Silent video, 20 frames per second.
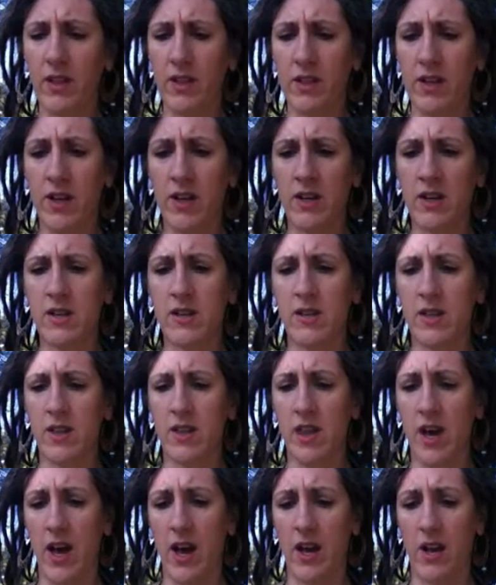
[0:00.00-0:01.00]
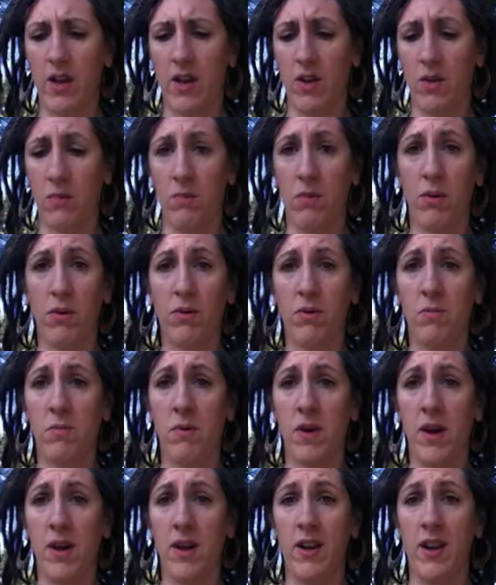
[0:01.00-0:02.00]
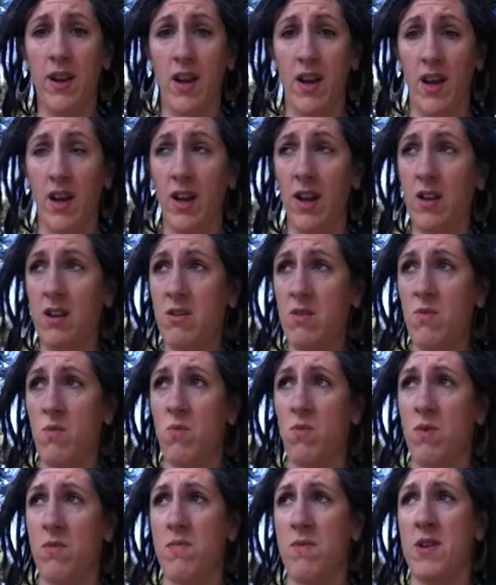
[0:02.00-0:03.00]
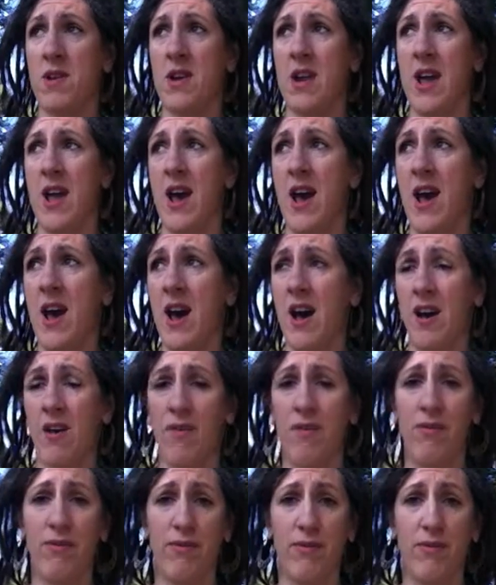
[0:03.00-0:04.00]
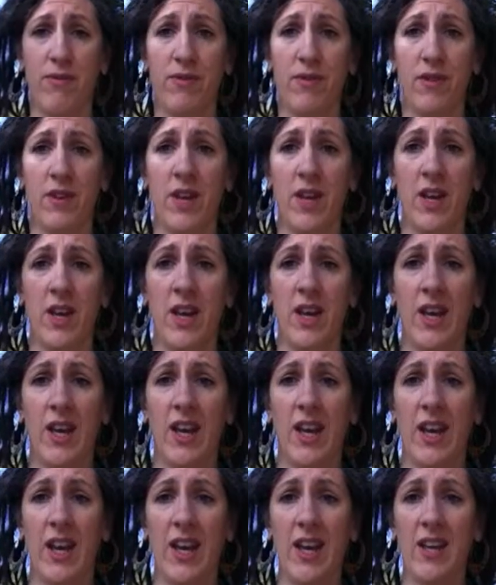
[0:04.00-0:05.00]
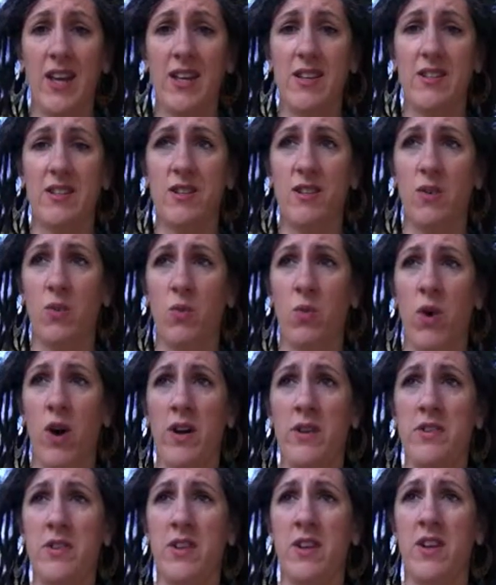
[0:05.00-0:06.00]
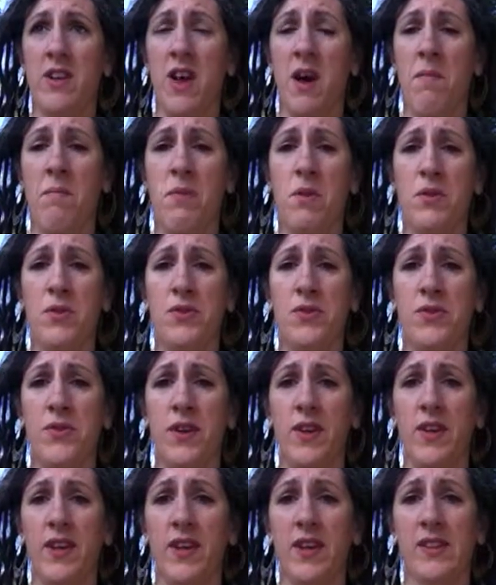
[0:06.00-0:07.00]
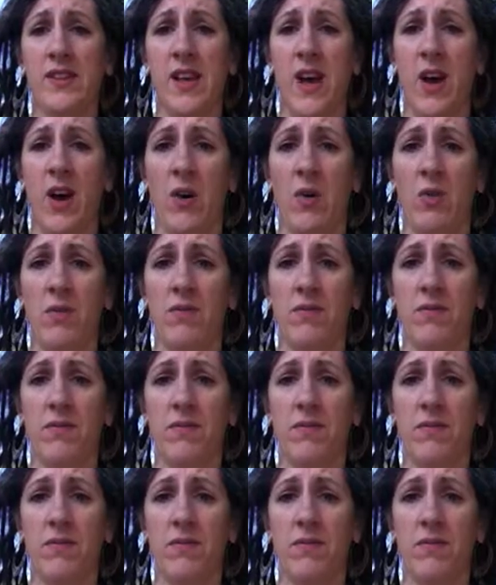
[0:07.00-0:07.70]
a tendency that, both men and women have is to want to numb those feelings out.